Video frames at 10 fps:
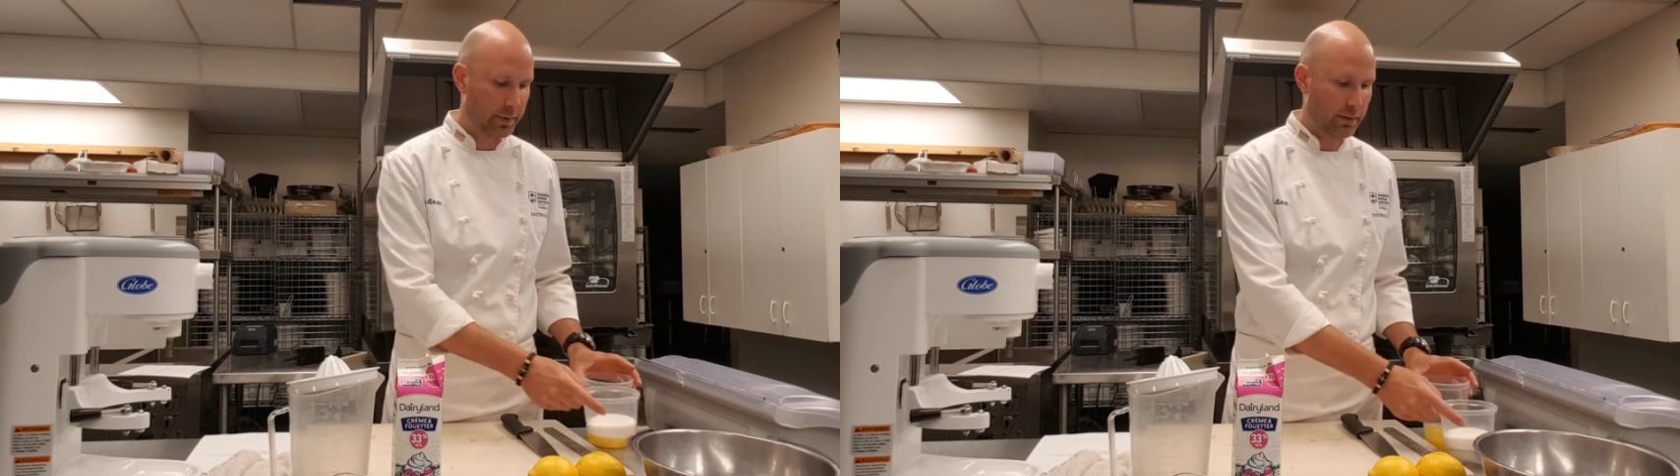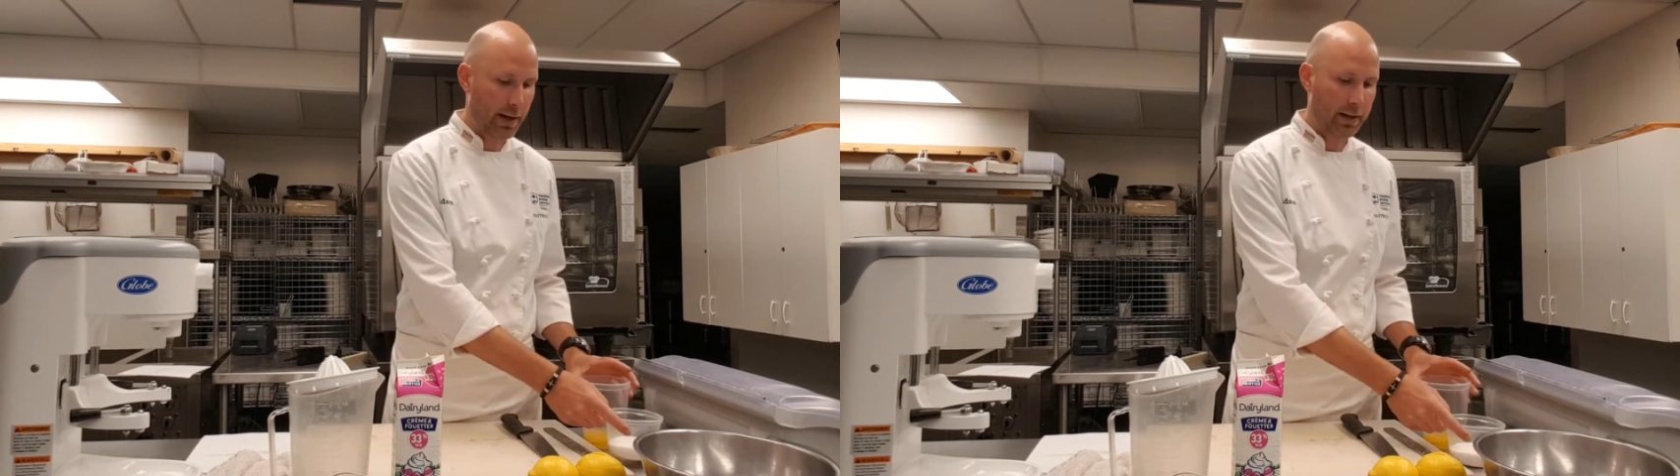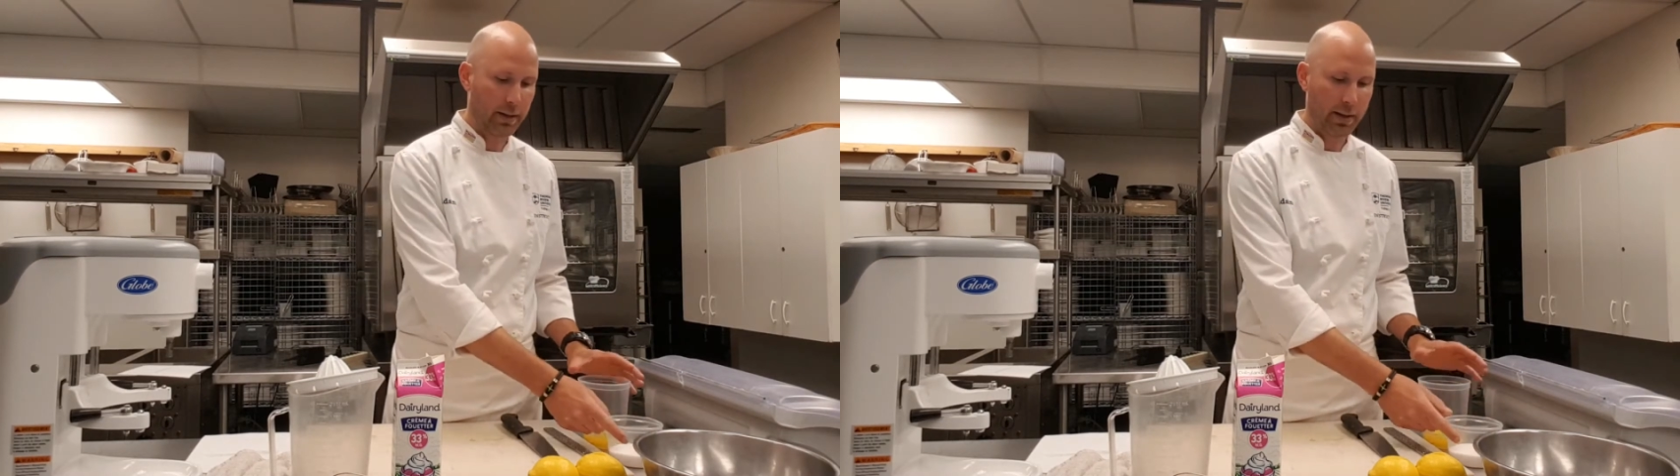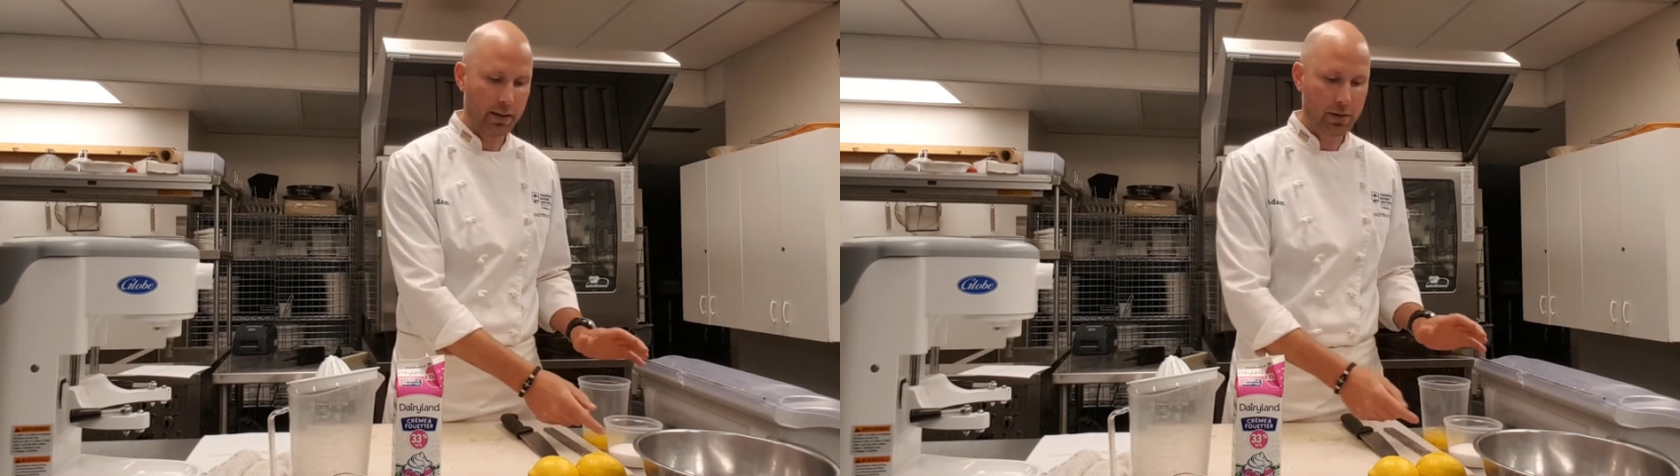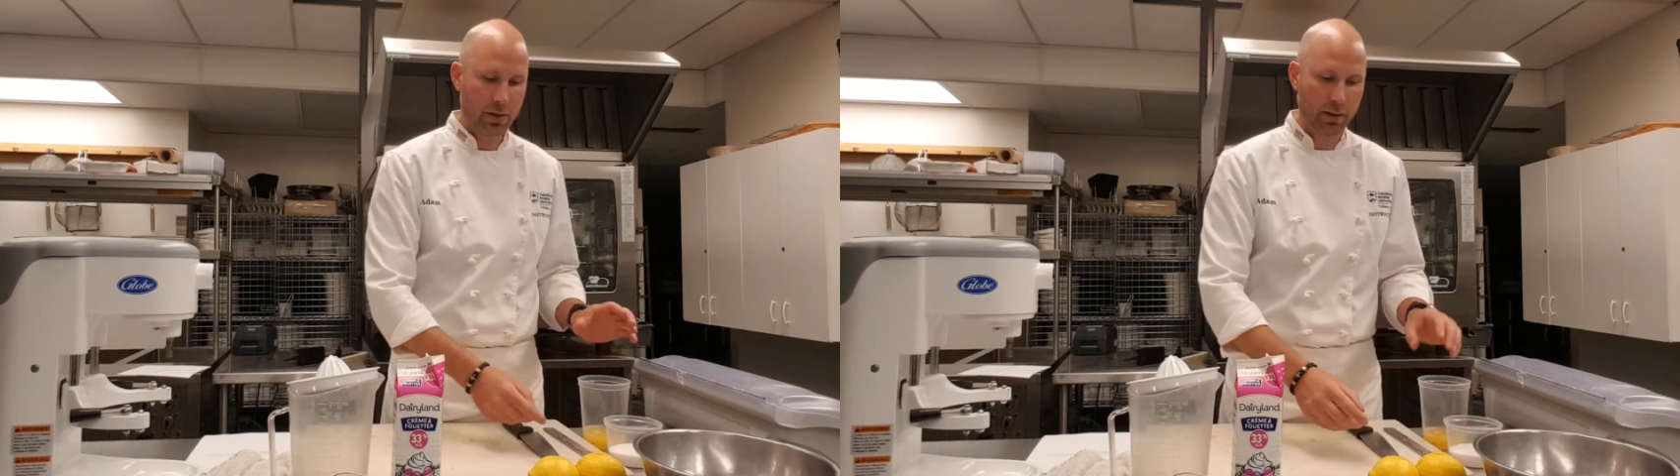
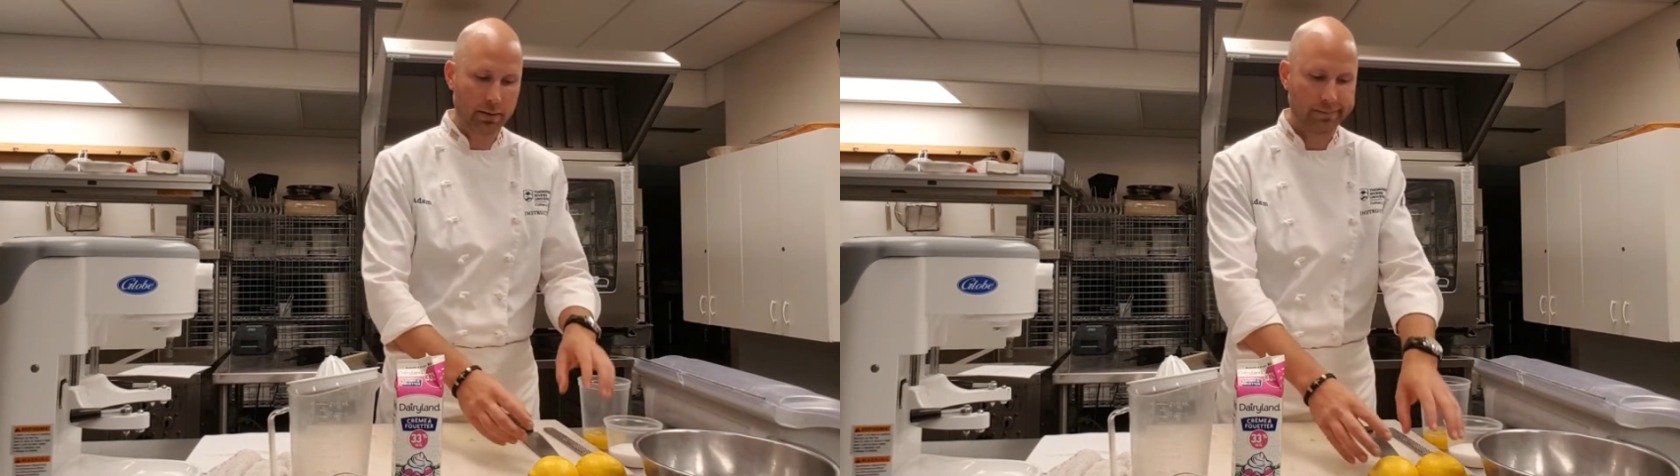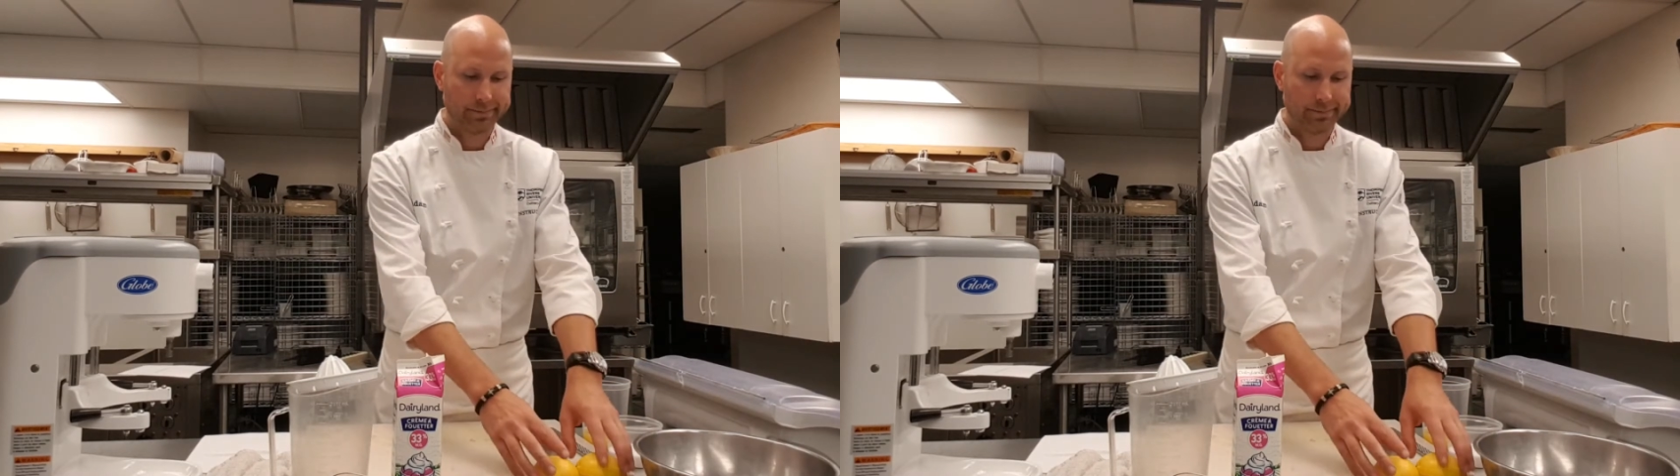granulated sugar,